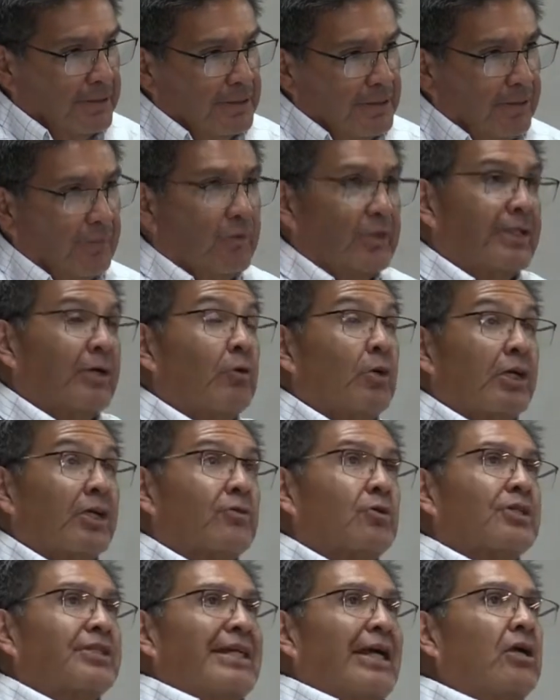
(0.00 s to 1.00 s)
you know, what, the, what
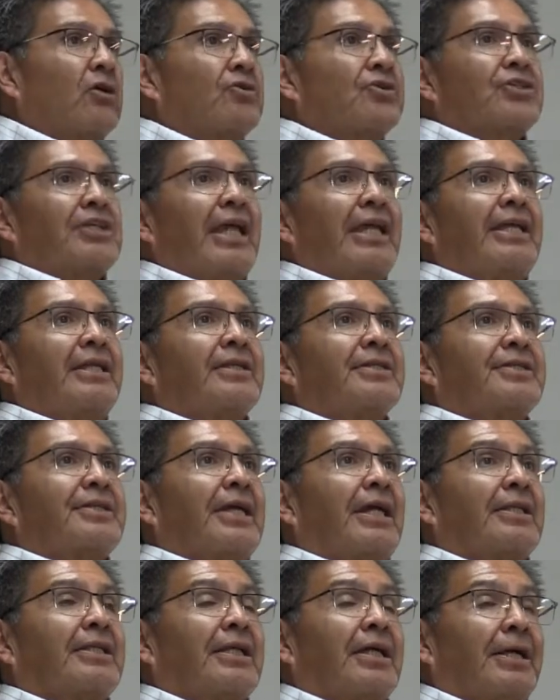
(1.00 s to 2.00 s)
was that old saying is
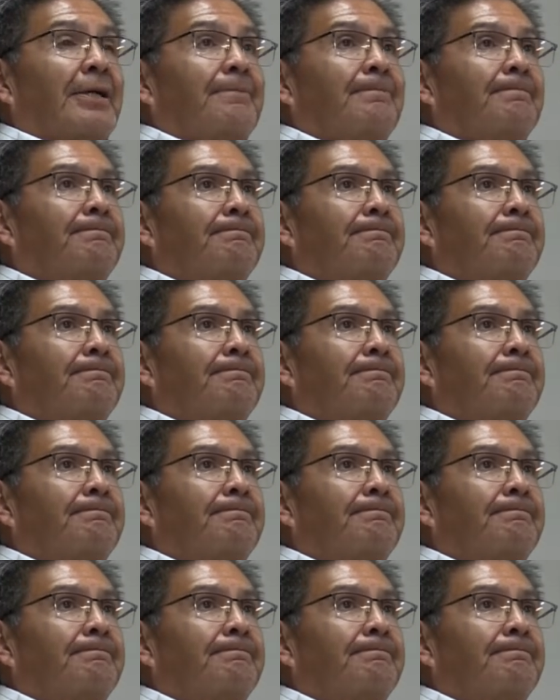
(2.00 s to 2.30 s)
that uh,